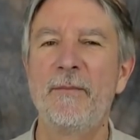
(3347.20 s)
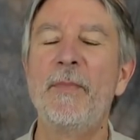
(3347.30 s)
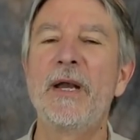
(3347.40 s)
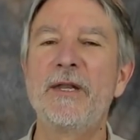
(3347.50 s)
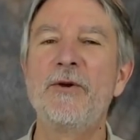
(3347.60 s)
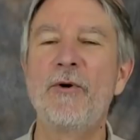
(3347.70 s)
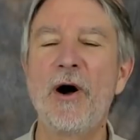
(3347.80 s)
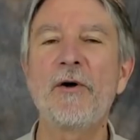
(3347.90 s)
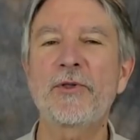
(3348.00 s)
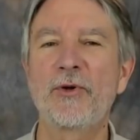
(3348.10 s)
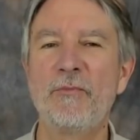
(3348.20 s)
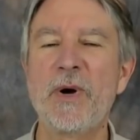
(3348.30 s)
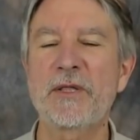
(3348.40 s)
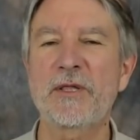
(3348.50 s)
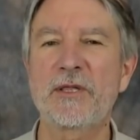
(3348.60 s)
but you also
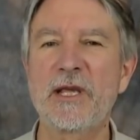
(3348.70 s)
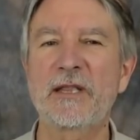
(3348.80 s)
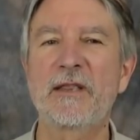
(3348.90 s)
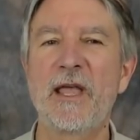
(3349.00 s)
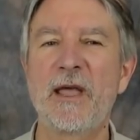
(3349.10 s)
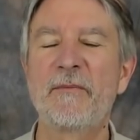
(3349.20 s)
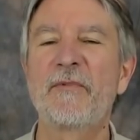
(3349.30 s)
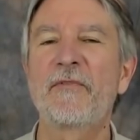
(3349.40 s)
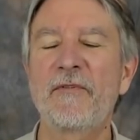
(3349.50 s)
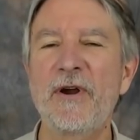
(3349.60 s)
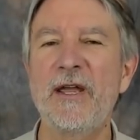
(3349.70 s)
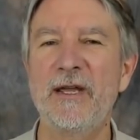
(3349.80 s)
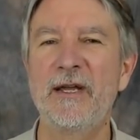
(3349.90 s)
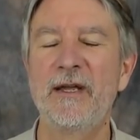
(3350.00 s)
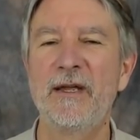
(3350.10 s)
must set them
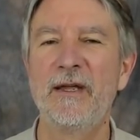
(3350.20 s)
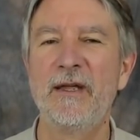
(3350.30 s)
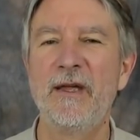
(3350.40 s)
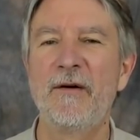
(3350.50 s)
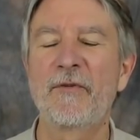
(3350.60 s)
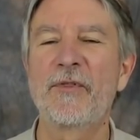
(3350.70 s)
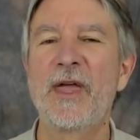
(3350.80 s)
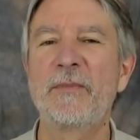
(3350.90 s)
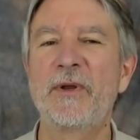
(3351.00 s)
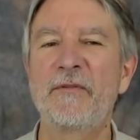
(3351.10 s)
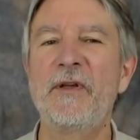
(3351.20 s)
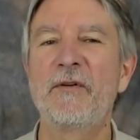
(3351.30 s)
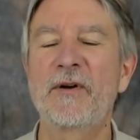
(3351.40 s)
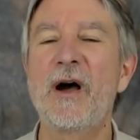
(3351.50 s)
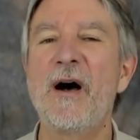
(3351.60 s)
free for them to
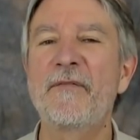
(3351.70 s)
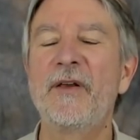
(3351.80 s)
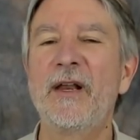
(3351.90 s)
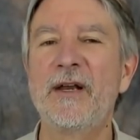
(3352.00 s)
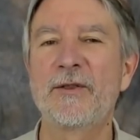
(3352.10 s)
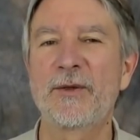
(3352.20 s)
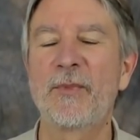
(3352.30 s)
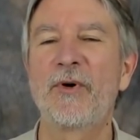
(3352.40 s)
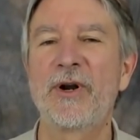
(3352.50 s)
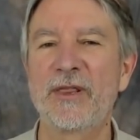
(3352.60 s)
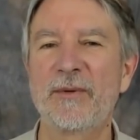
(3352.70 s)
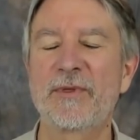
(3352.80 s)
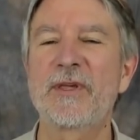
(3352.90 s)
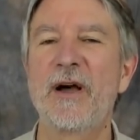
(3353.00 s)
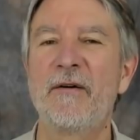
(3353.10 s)
feel confident in supporting
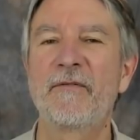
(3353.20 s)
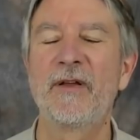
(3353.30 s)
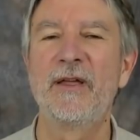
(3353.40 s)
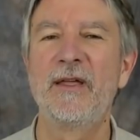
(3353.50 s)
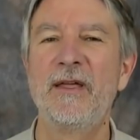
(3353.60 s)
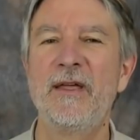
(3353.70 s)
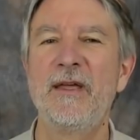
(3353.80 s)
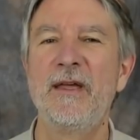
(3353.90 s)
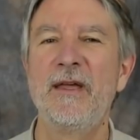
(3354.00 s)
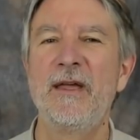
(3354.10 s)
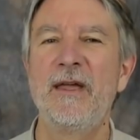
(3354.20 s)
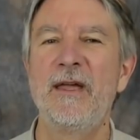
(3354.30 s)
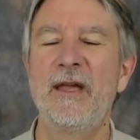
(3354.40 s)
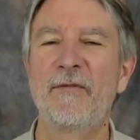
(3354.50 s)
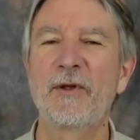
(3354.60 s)
themselves.
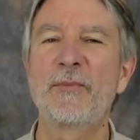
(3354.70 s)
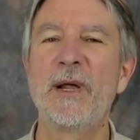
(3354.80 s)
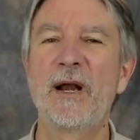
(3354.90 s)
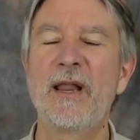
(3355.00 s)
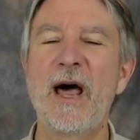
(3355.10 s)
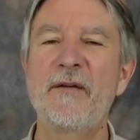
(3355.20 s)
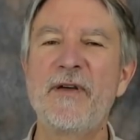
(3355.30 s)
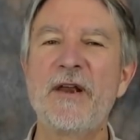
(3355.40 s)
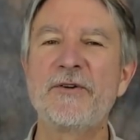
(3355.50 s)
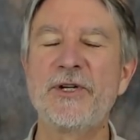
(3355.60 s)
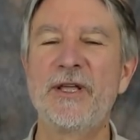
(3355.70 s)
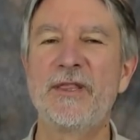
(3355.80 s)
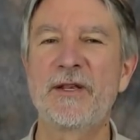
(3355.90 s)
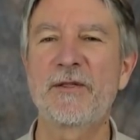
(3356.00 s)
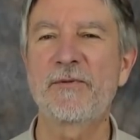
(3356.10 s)
If there's been a lot of energy
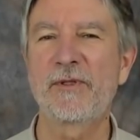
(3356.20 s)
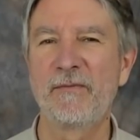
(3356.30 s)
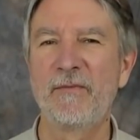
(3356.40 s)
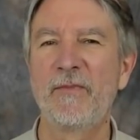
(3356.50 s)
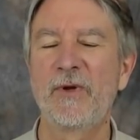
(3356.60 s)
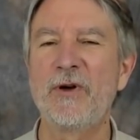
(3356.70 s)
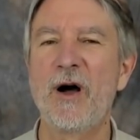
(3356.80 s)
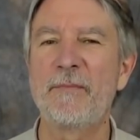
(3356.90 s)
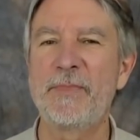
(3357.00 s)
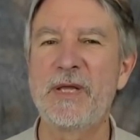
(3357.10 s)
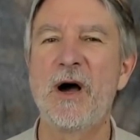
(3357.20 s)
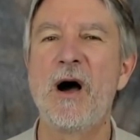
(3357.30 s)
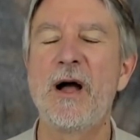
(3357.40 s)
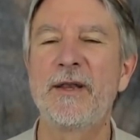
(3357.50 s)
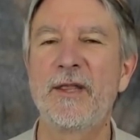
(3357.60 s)
that's gone
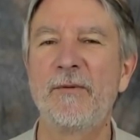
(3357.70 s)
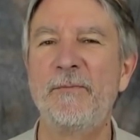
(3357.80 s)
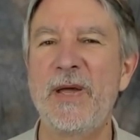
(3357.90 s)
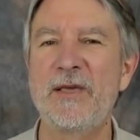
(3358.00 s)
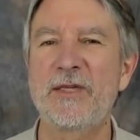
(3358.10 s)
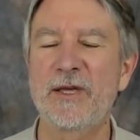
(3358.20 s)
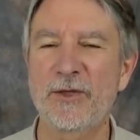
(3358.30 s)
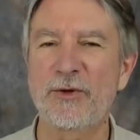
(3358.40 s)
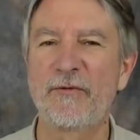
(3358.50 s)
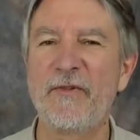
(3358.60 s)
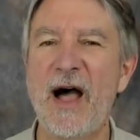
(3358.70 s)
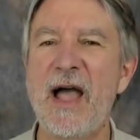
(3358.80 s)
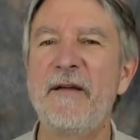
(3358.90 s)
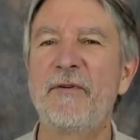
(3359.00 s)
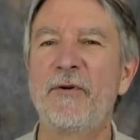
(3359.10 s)
beyond the basic
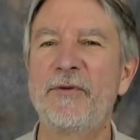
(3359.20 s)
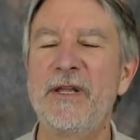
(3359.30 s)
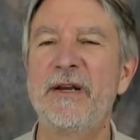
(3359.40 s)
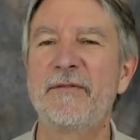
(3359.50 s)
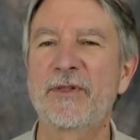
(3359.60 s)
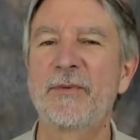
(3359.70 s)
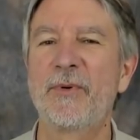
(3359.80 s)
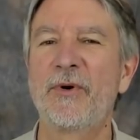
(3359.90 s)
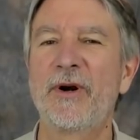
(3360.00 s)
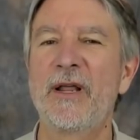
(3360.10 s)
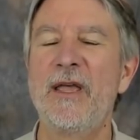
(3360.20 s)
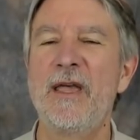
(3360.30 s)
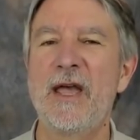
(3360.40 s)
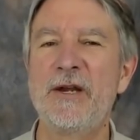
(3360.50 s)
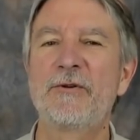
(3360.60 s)
survival need of support
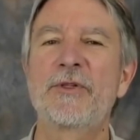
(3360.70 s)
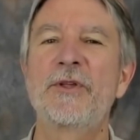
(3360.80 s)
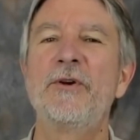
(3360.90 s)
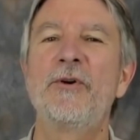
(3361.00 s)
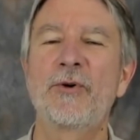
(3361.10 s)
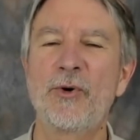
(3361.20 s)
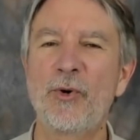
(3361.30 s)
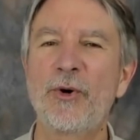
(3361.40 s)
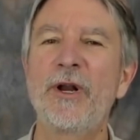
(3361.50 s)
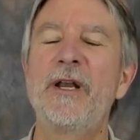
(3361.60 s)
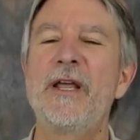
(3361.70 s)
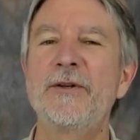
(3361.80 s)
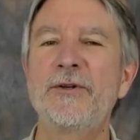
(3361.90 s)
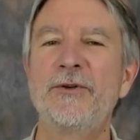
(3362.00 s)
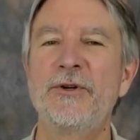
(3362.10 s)
and you're still corded
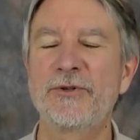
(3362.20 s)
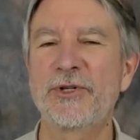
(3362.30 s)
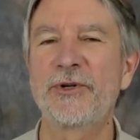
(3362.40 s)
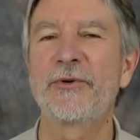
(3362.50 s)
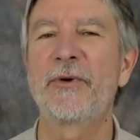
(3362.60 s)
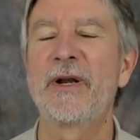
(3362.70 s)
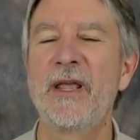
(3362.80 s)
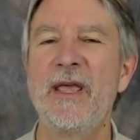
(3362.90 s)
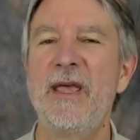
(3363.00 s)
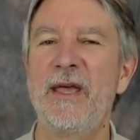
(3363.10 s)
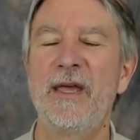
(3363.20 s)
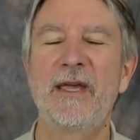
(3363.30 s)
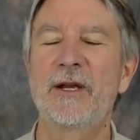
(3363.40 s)
into your children, it